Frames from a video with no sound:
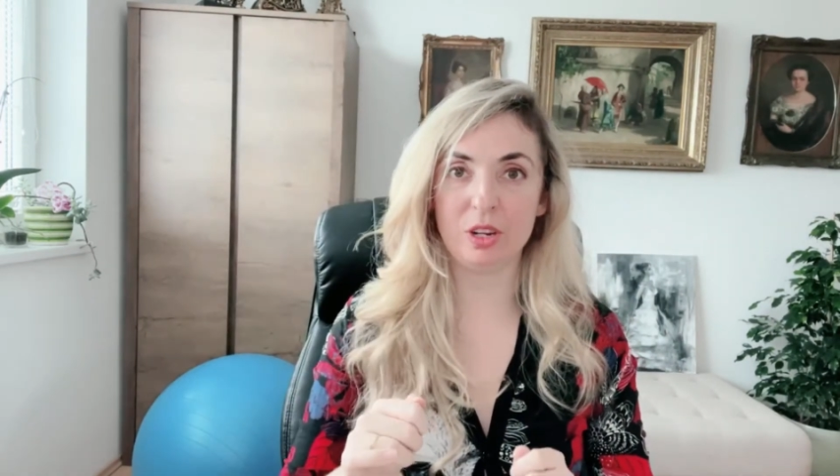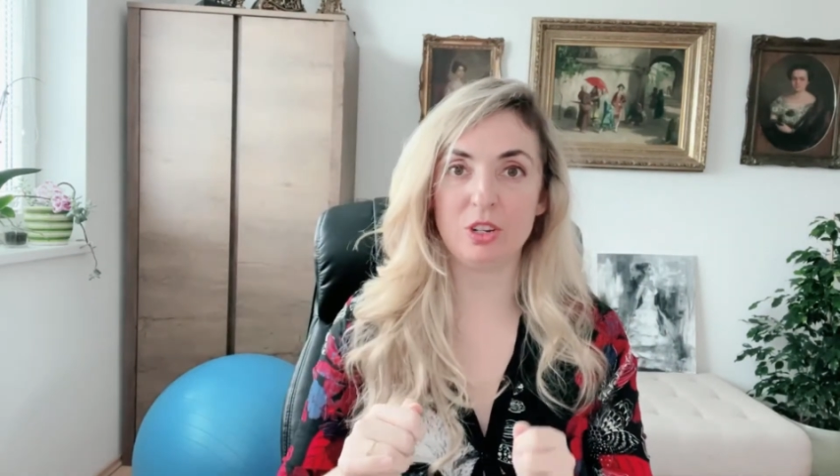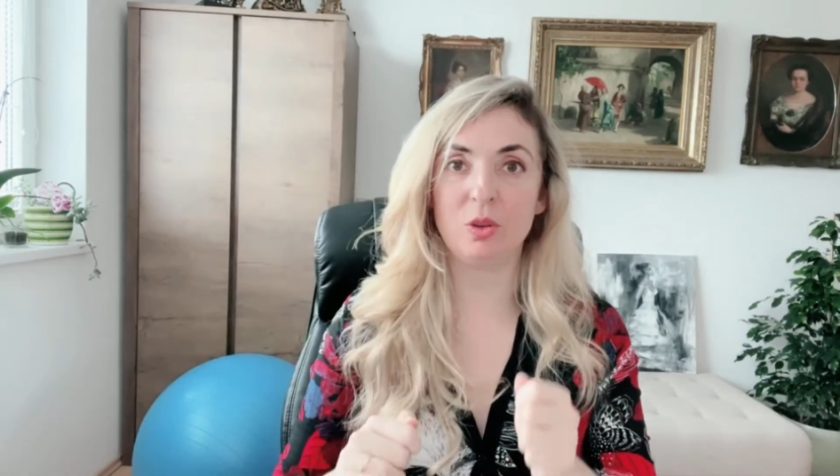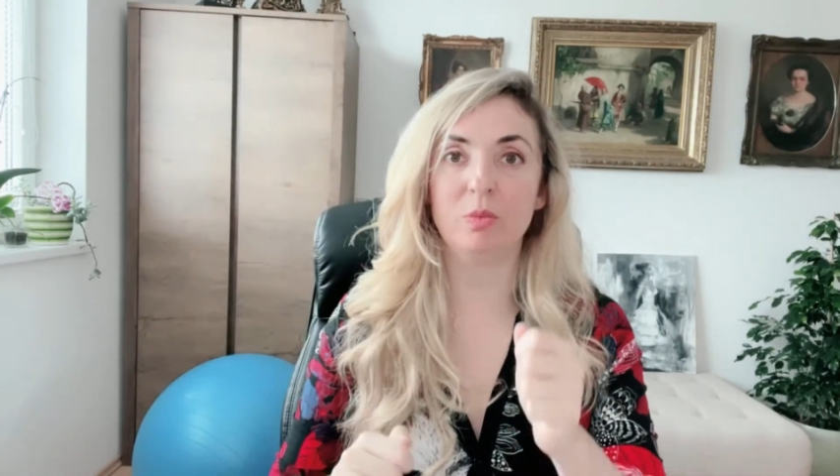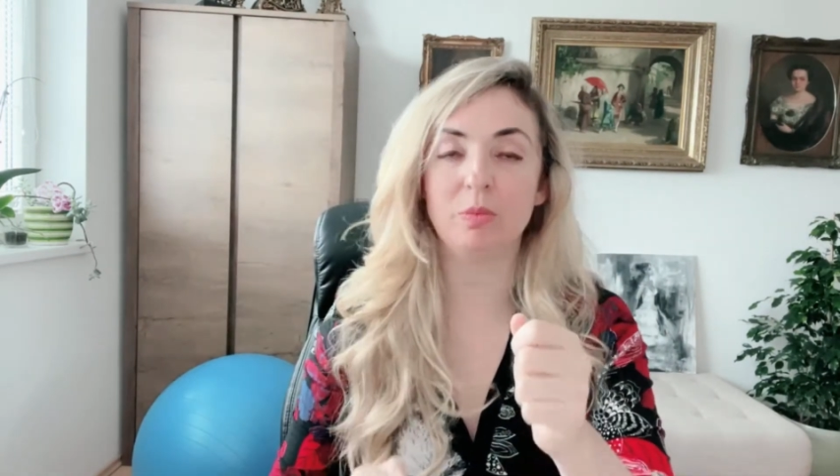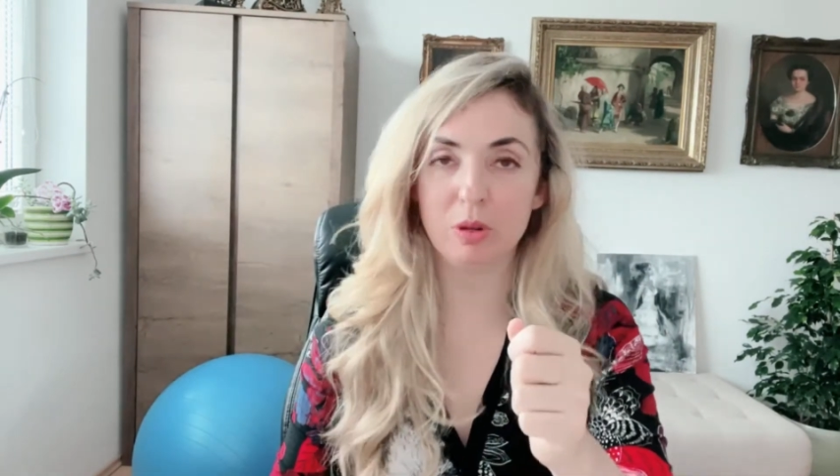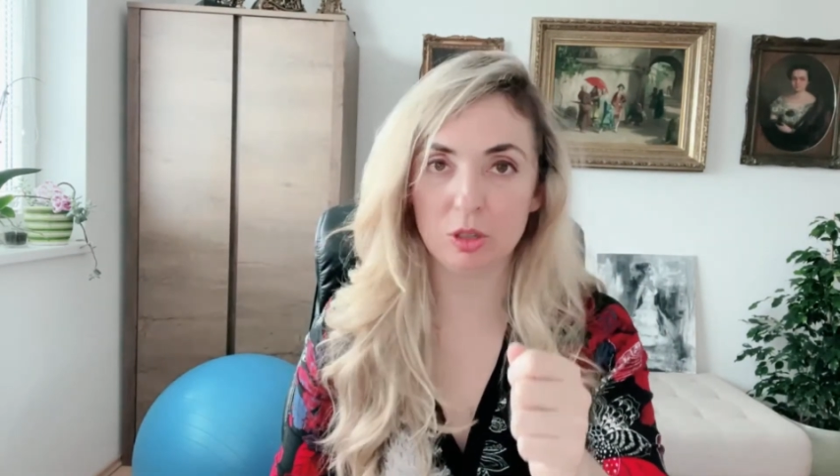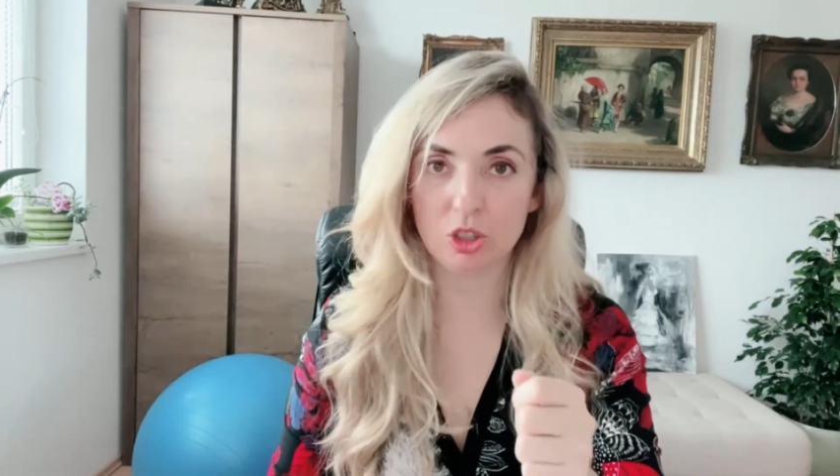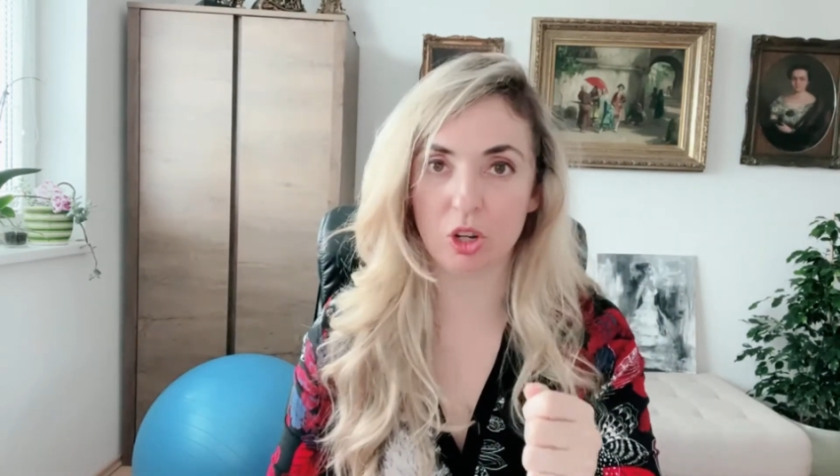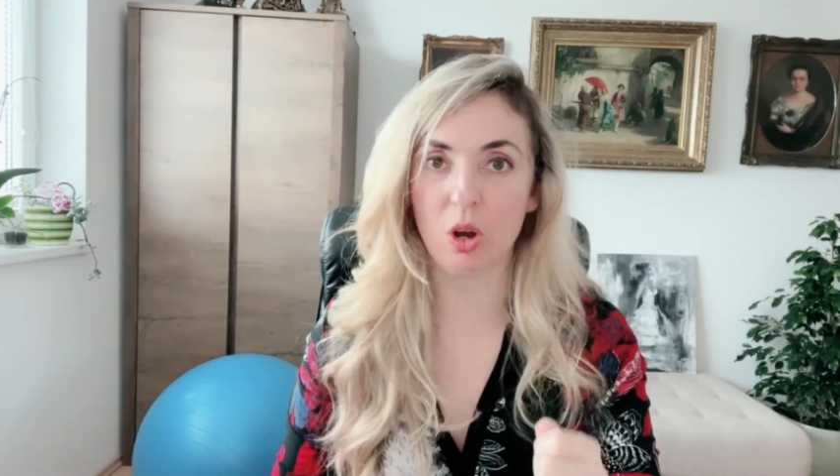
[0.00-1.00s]
Don't
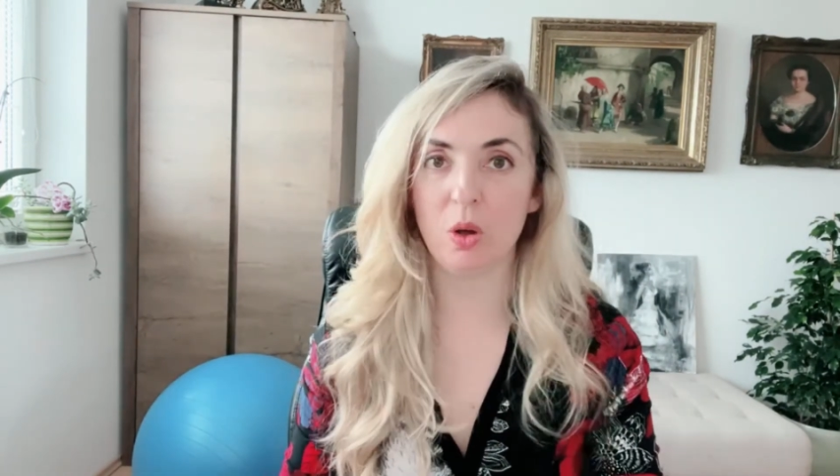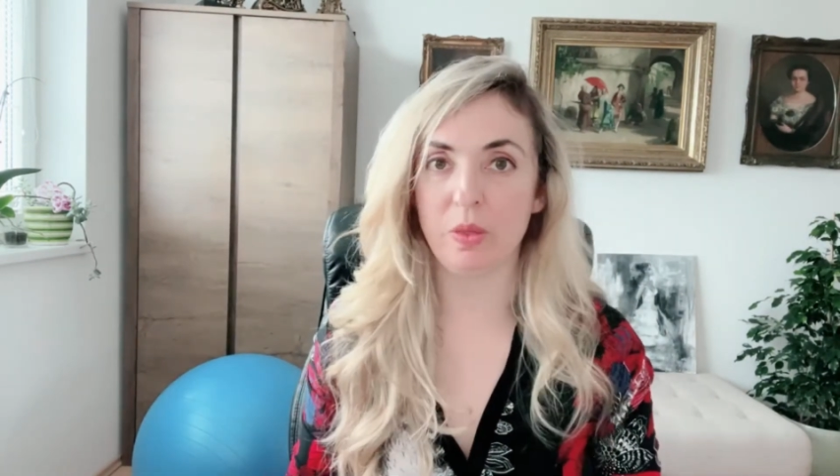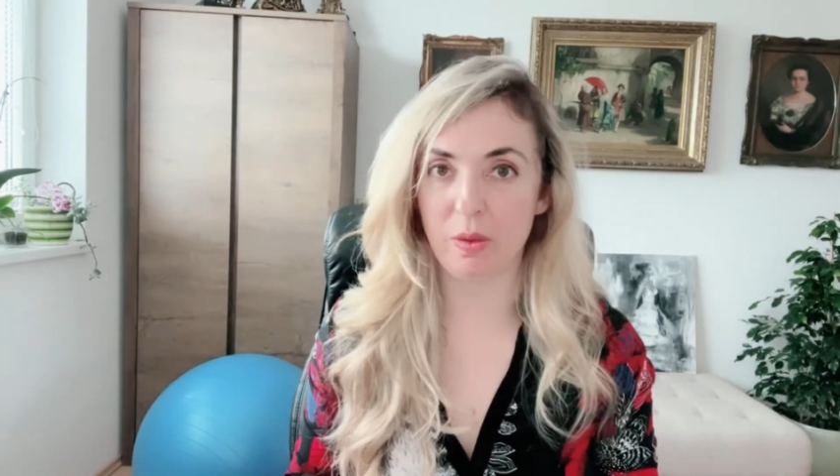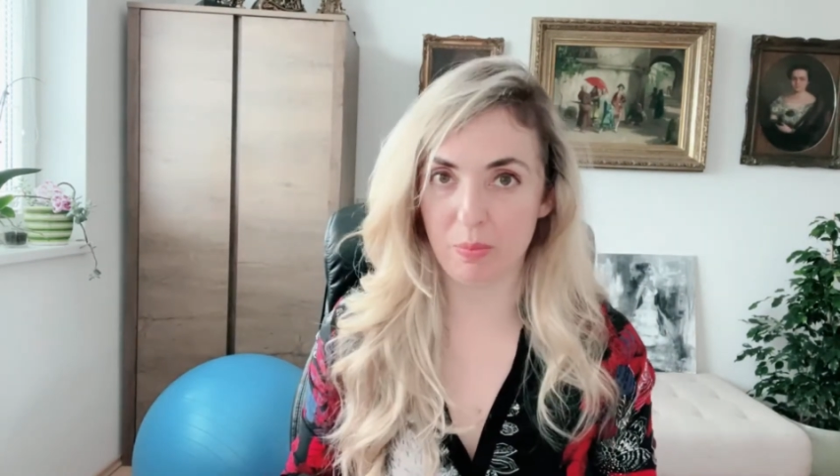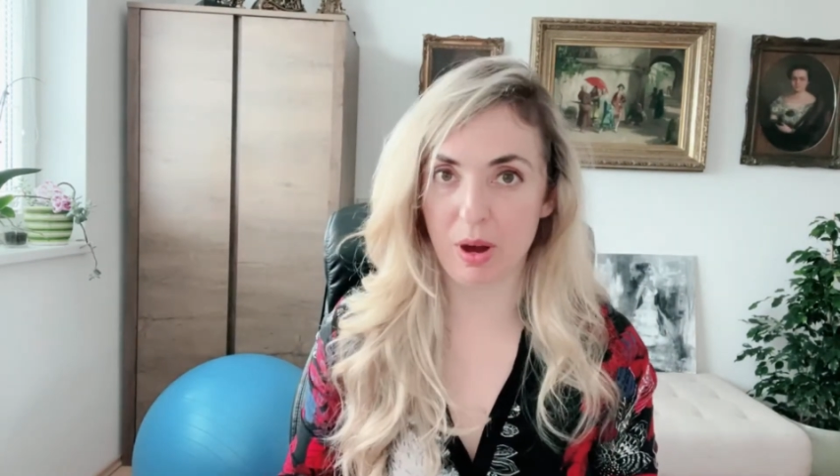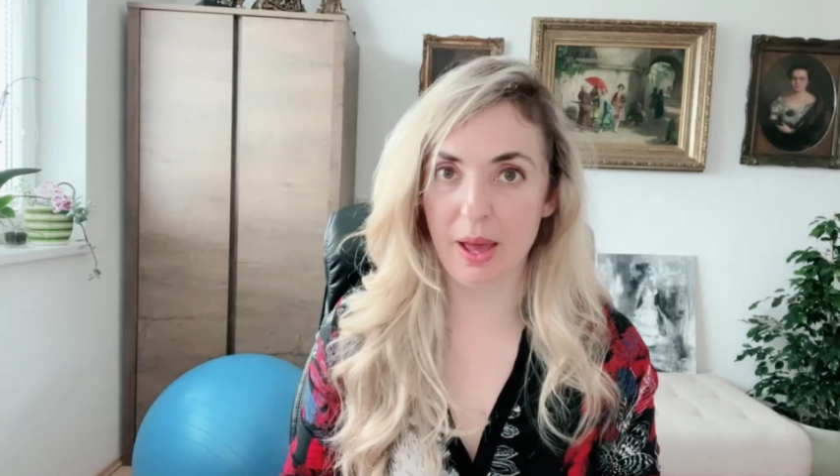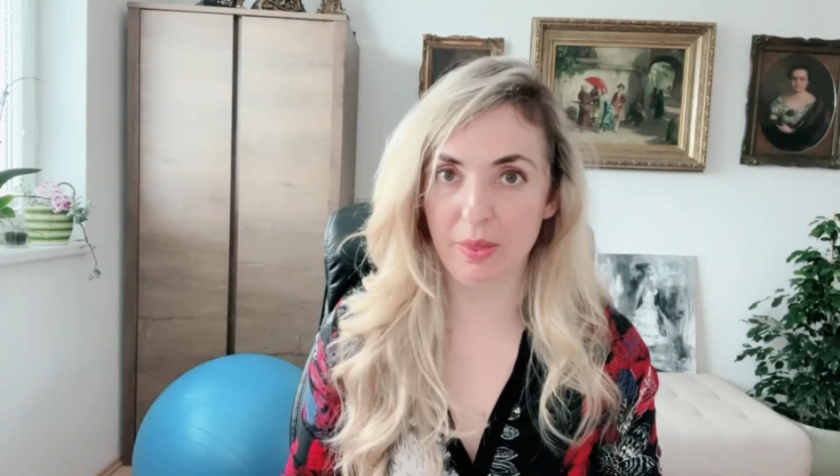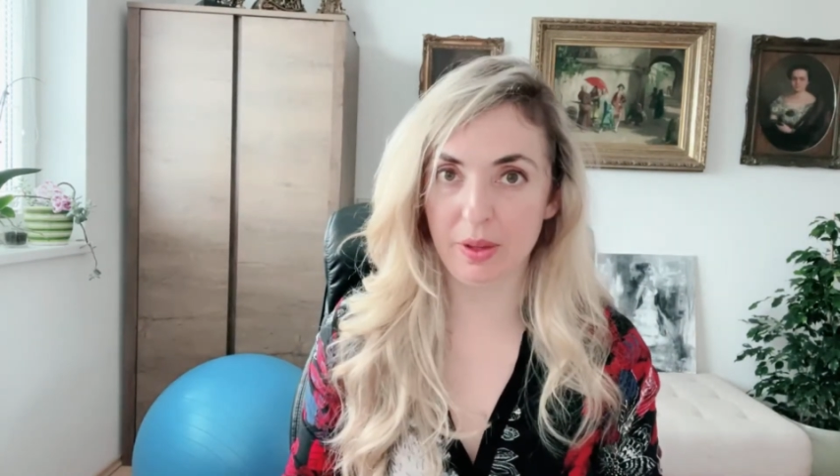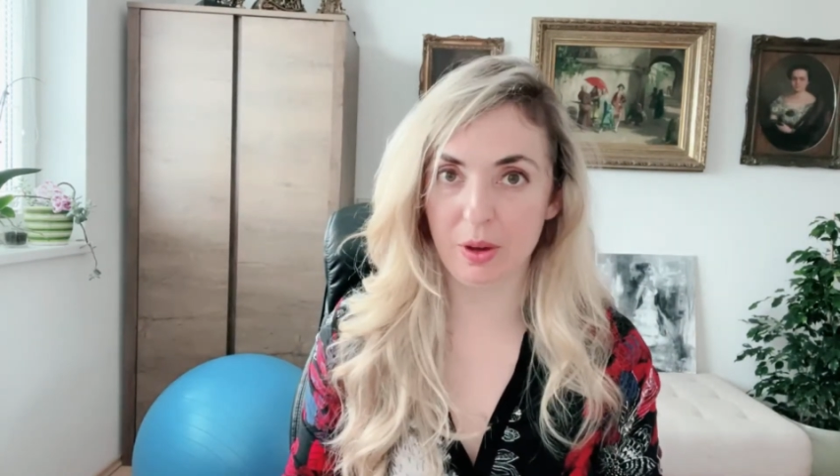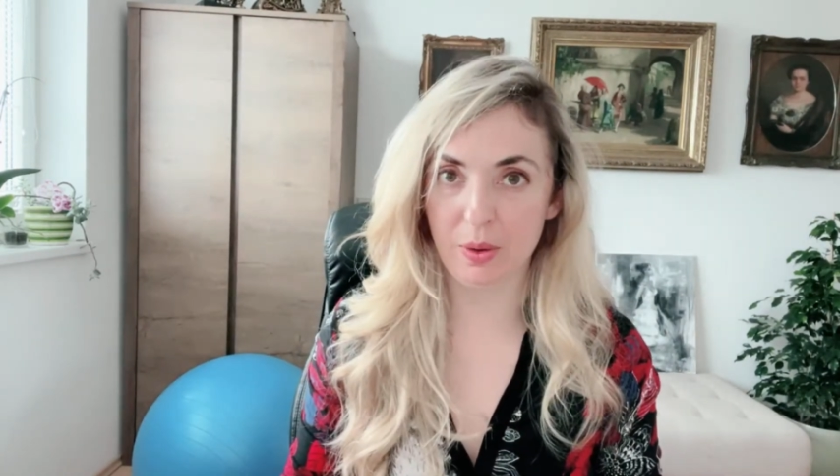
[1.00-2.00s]
push on the
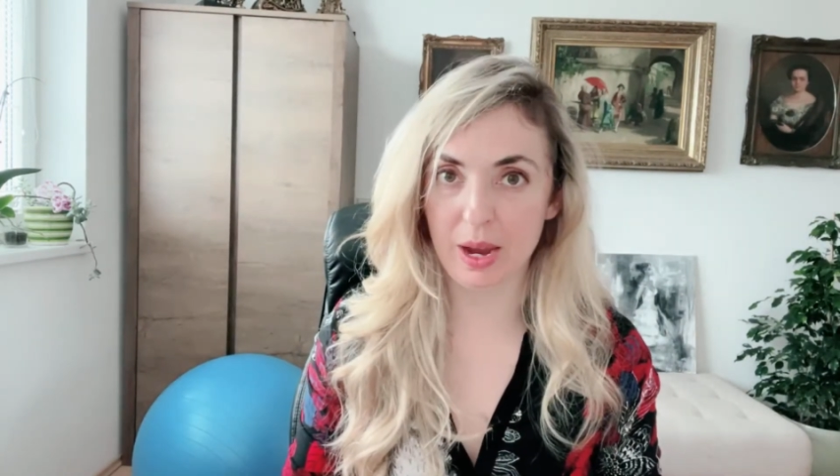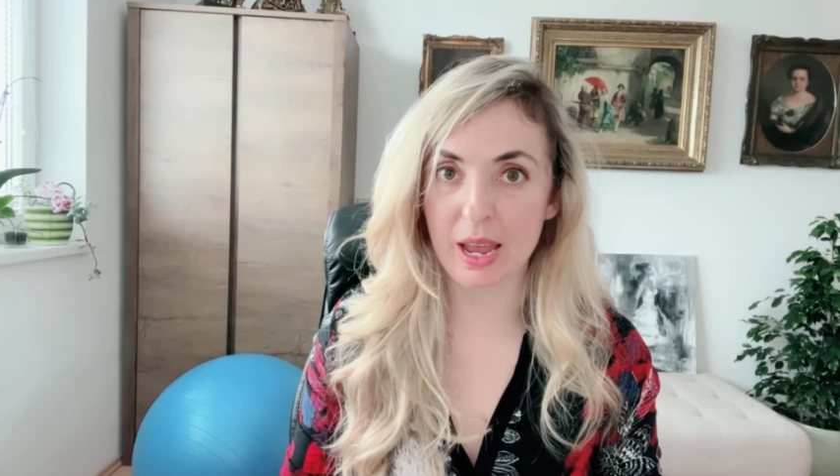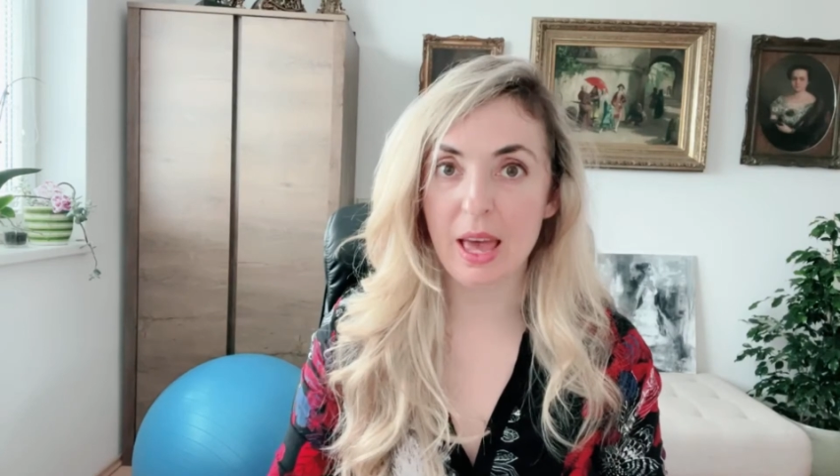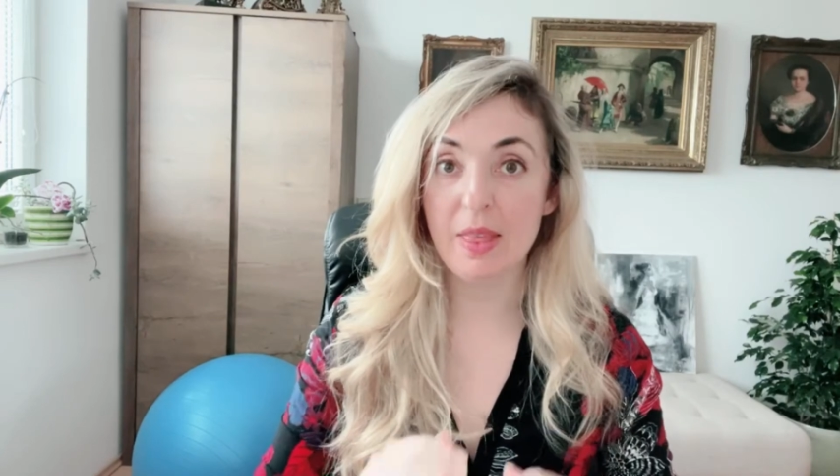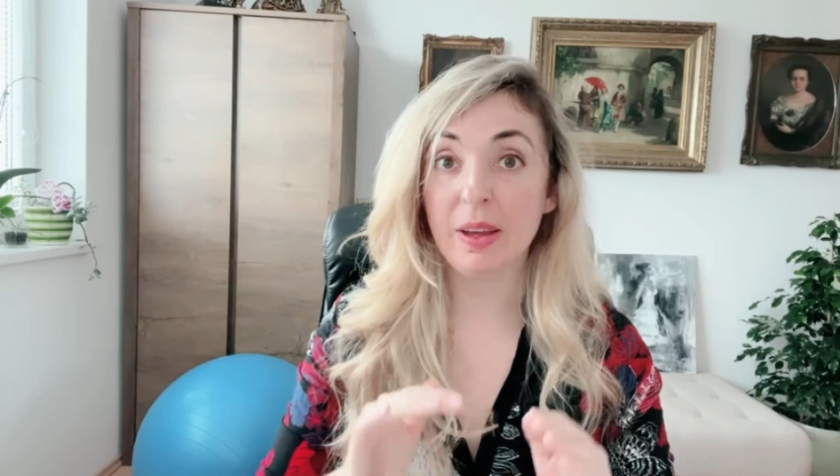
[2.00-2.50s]
breath, okay?